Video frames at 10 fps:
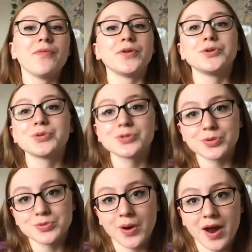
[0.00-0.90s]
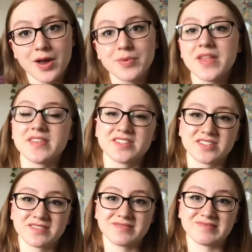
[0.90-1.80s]
then you can subscribe this
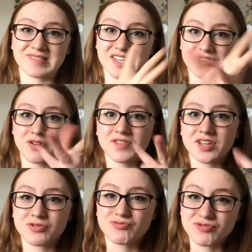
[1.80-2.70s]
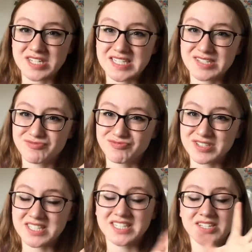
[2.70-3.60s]
intro video is really
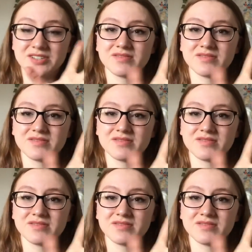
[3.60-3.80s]
really